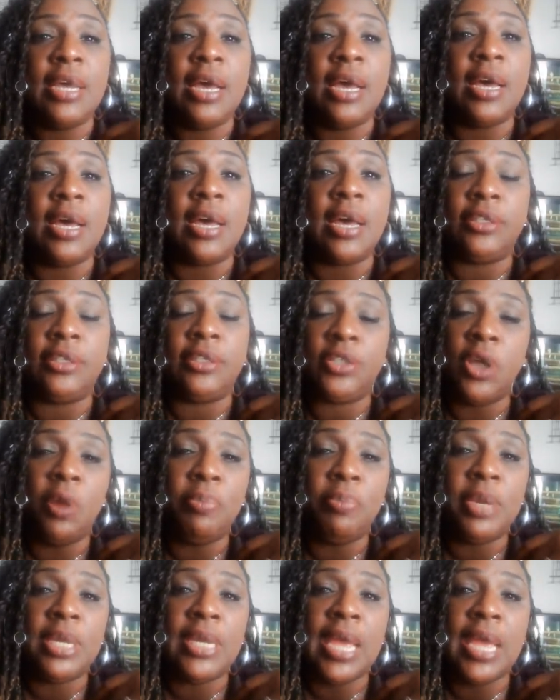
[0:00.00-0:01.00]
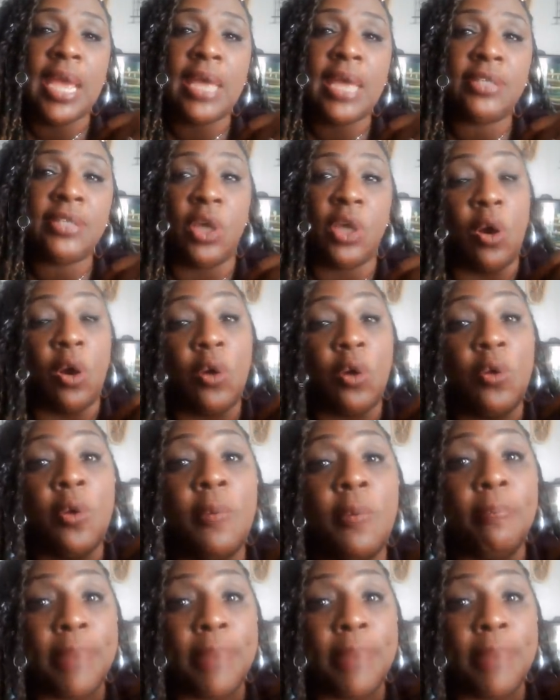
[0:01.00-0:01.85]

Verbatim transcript: Uh, don't be an asshole. Bye.